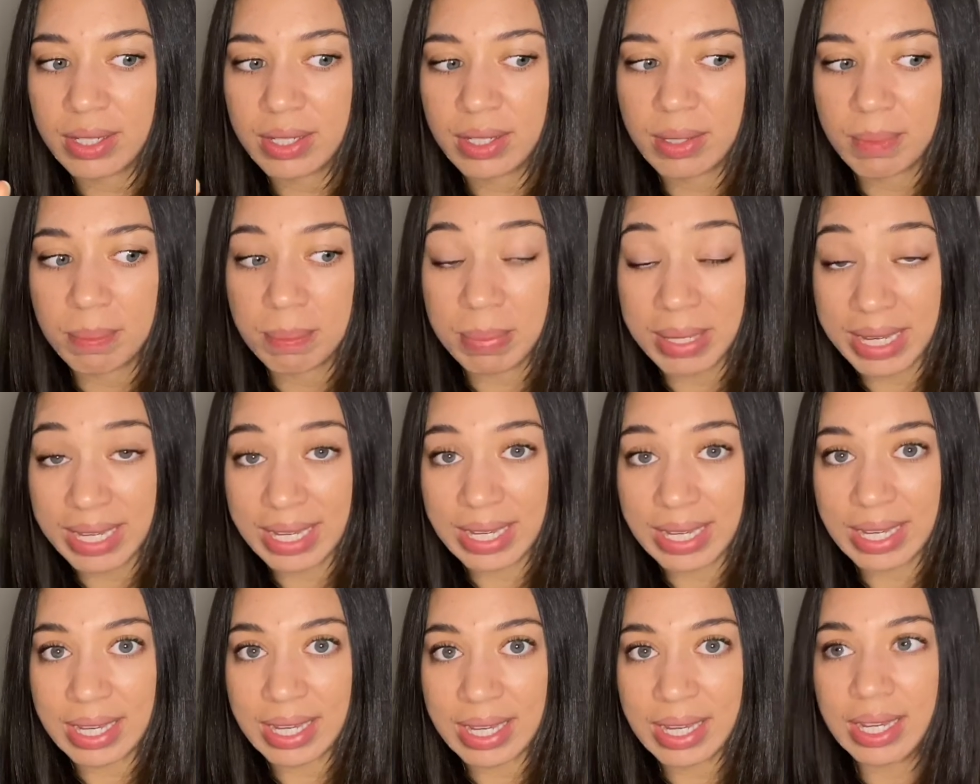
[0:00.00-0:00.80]

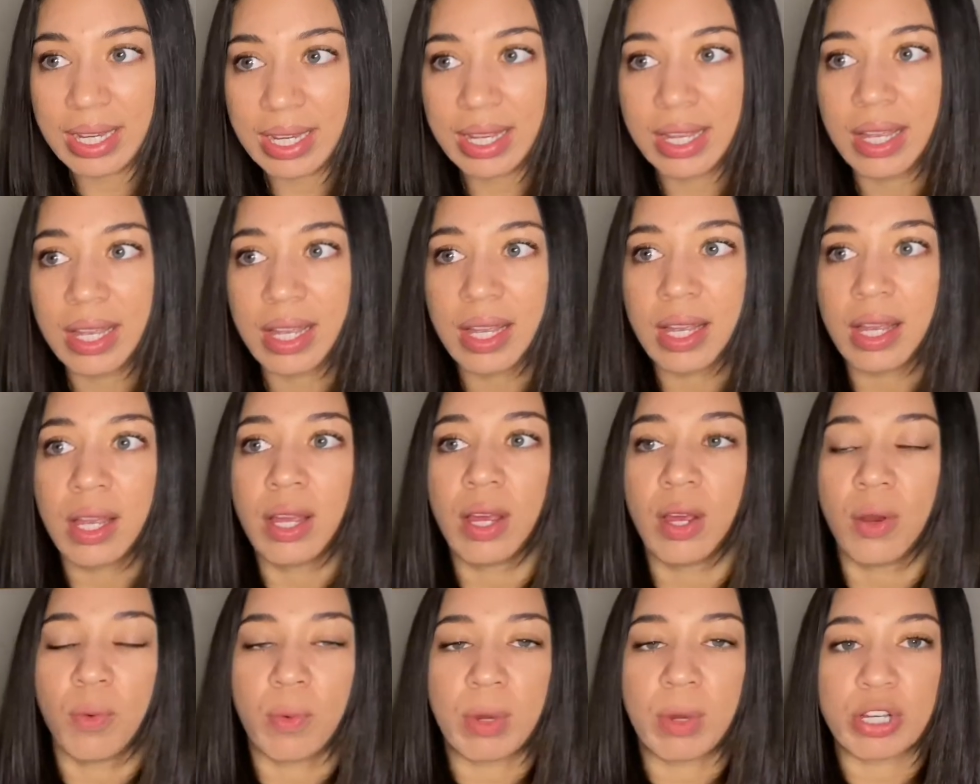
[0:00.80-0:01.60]
being,
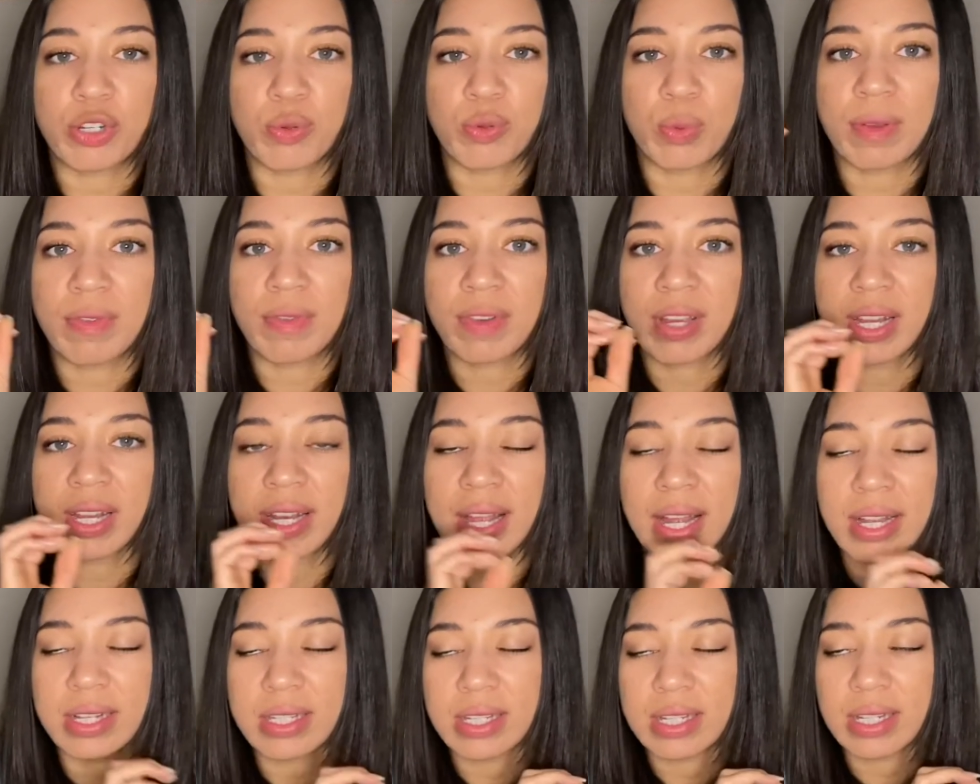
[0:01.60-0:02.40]
which we've
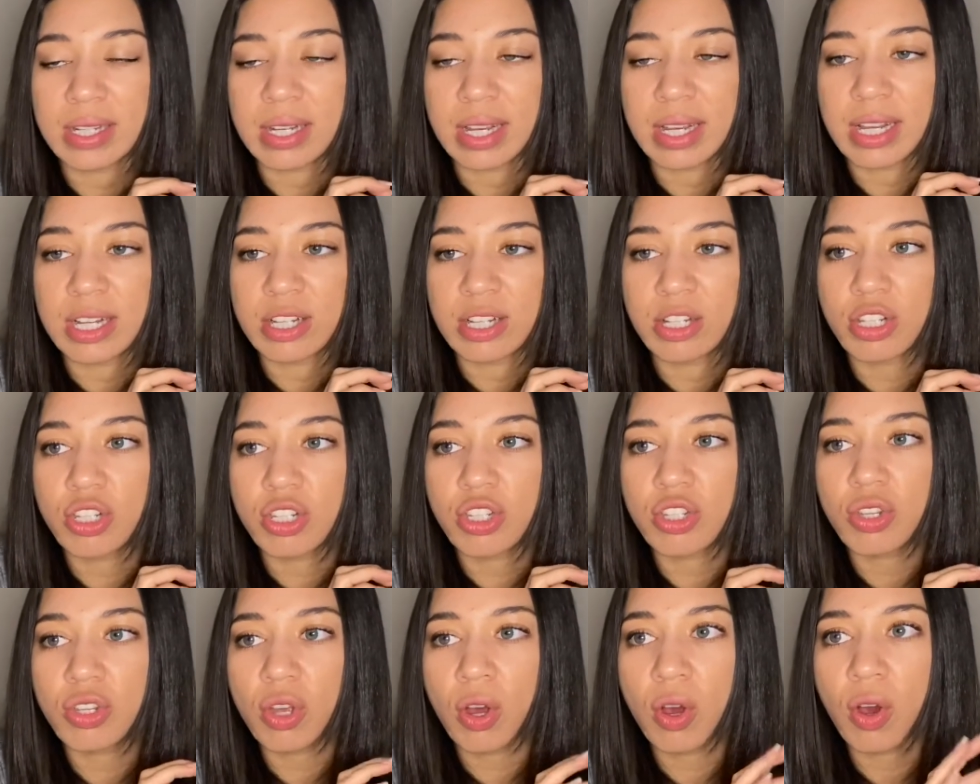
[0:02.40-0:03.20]
connected in
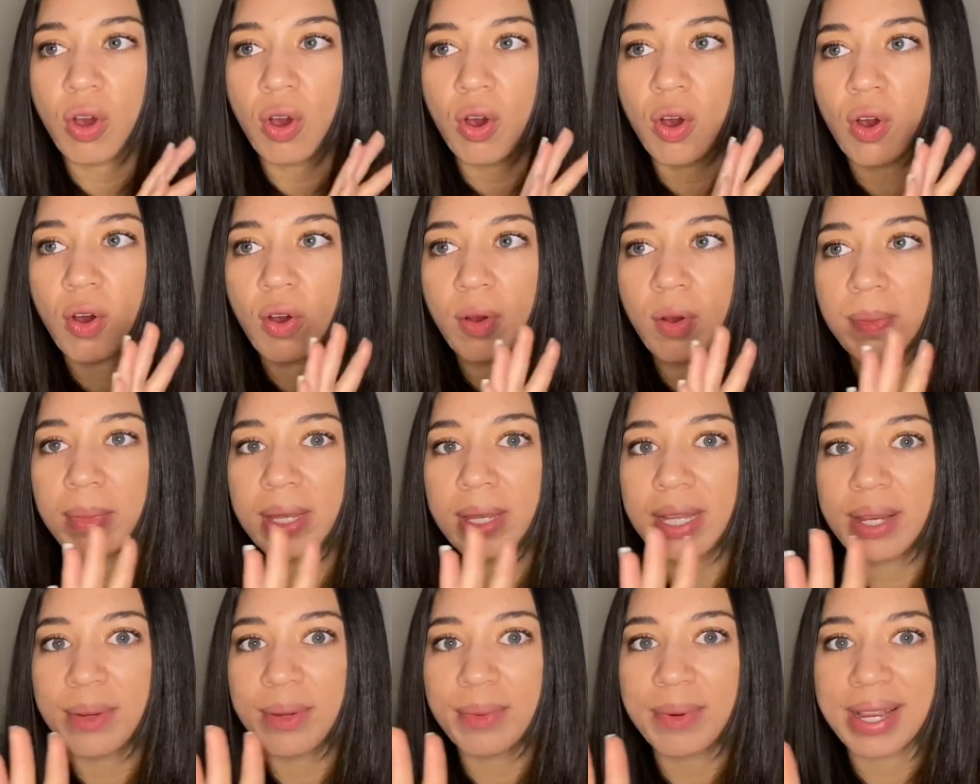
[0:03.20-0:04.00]
so
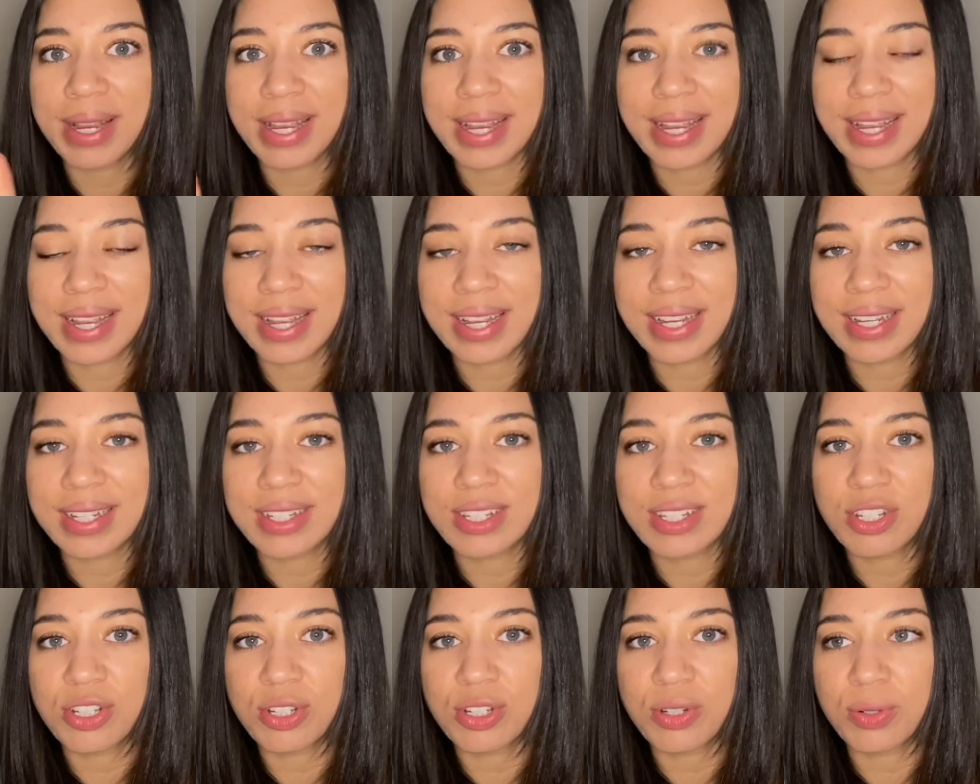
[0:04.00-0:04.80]
many ways
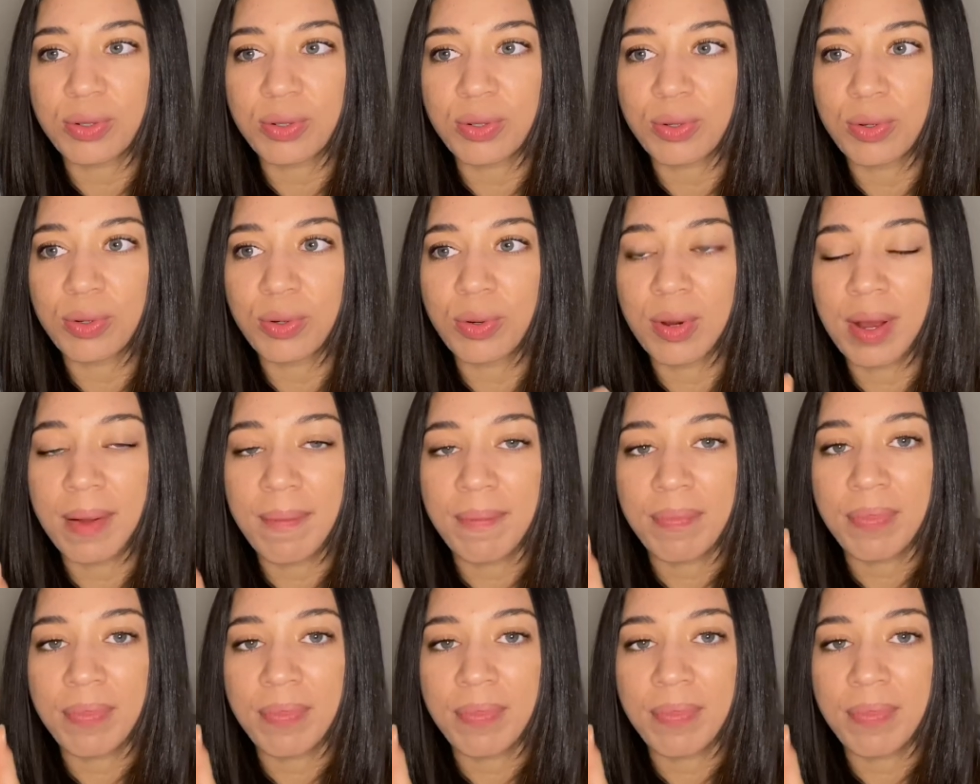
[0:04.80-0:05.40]
to